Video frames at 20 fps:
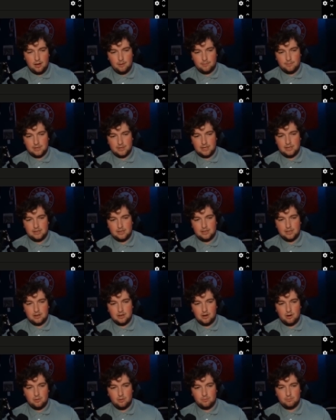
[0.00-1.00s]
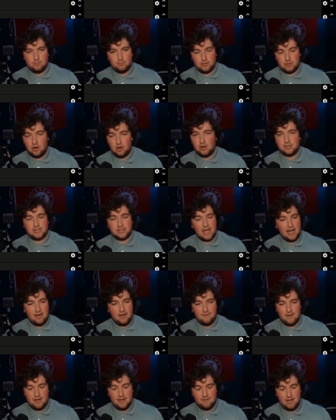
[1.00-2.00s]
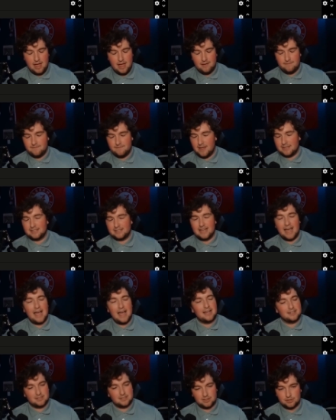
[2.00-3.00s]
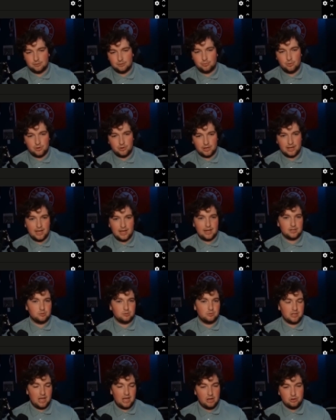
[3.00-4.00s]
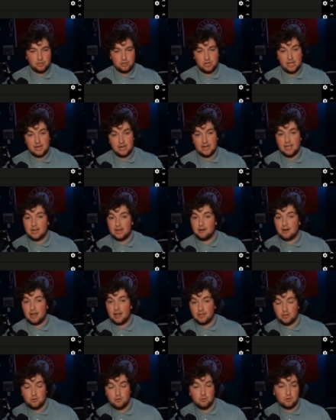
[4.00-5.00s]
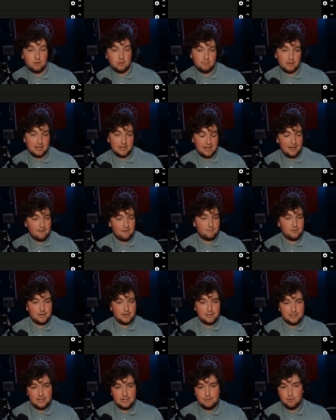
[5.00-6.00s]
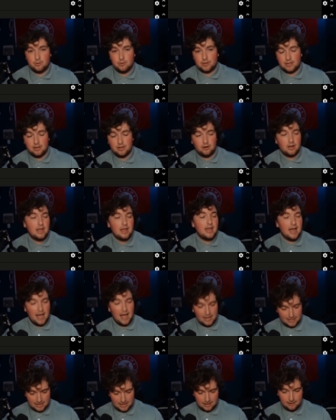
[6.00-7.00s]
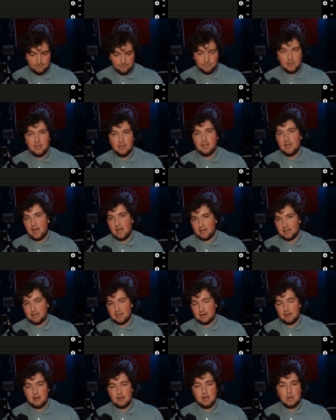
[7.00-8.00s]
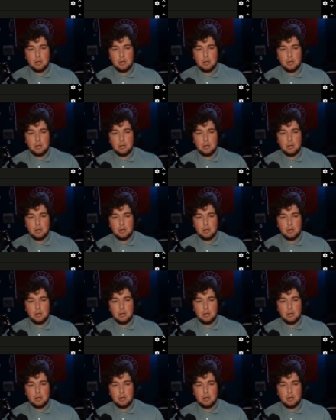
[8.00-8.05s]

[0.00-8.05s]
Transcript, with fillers: He, you know, does have a fantastic supporting cast with Kyle Shanahan and Ayuk and McCaffrey and Deebo and Kittle. I get it.